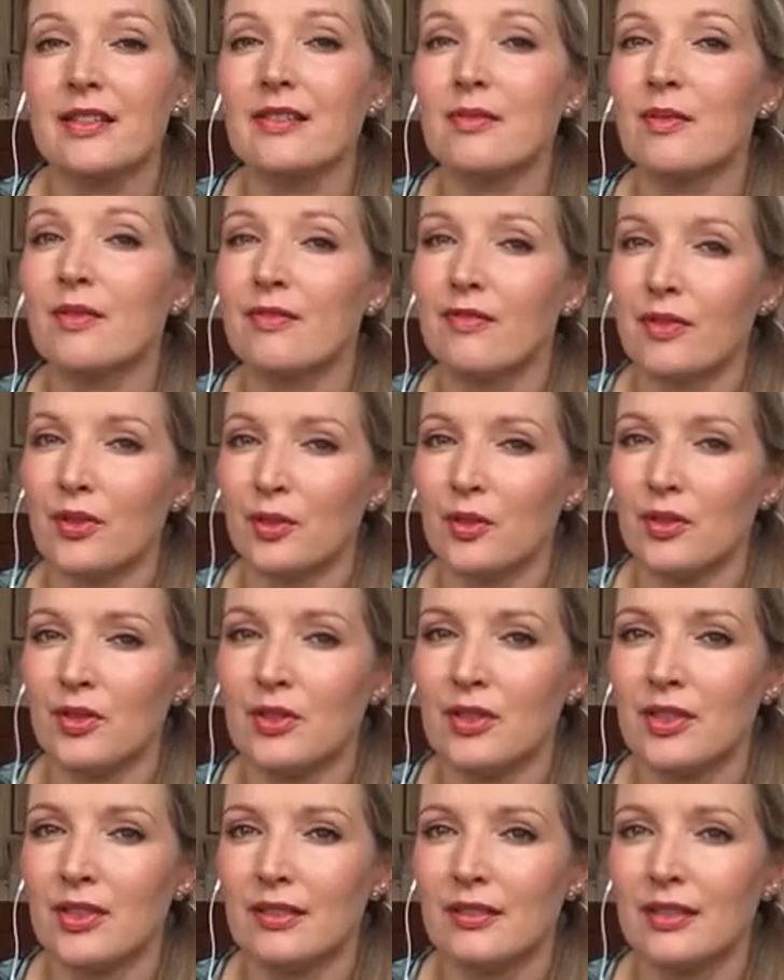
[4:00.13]
just with
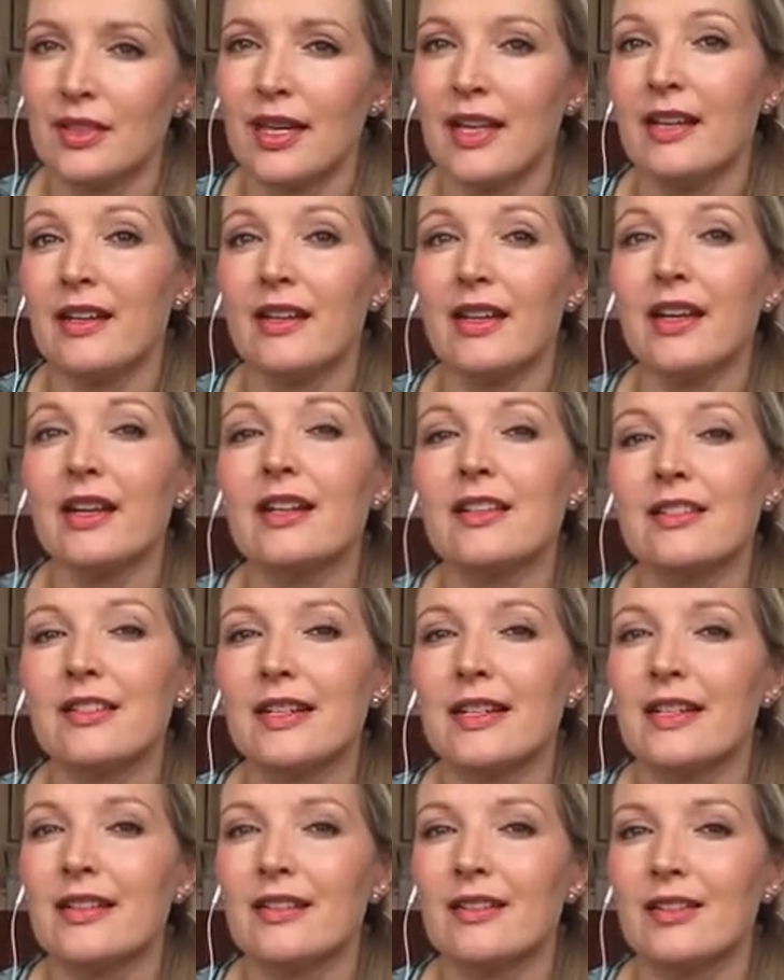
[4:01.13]
food, and it
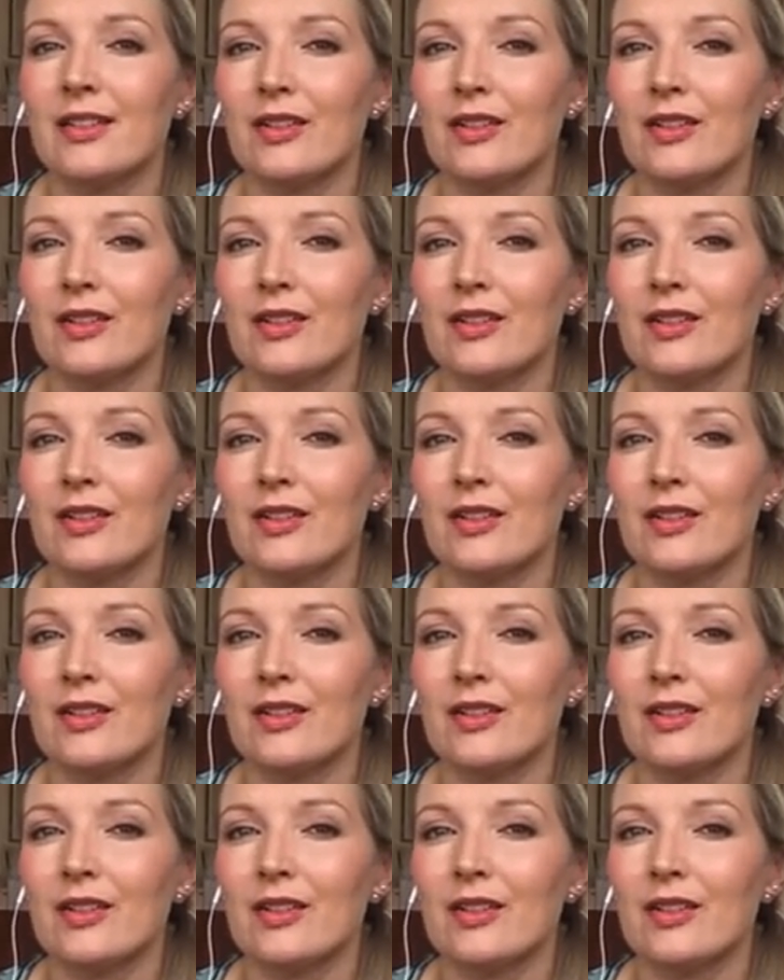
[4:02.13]
actually,